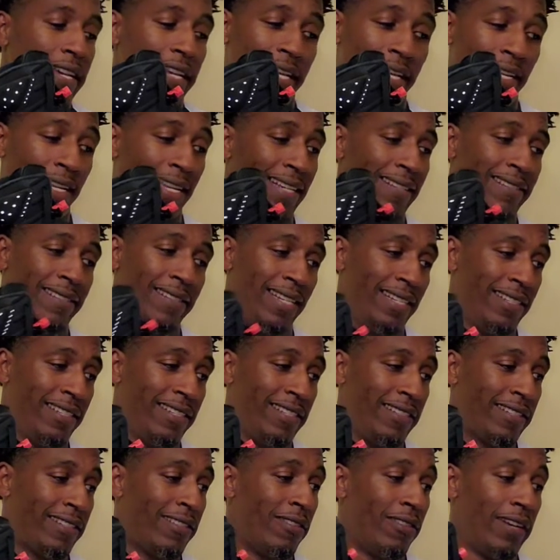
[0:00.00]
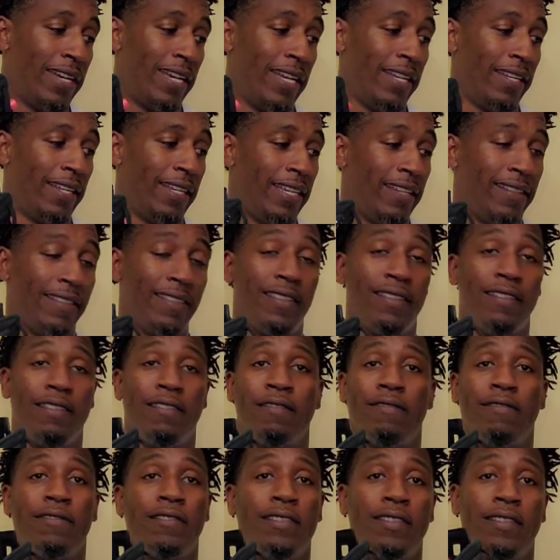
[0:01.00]
And let's just go ahead and get
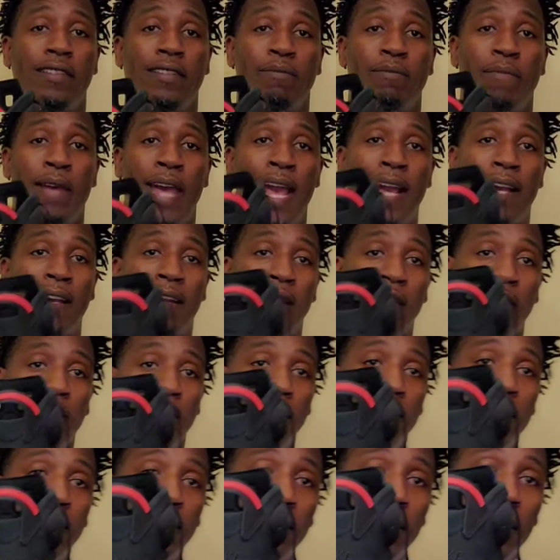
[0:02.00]
to the back of it.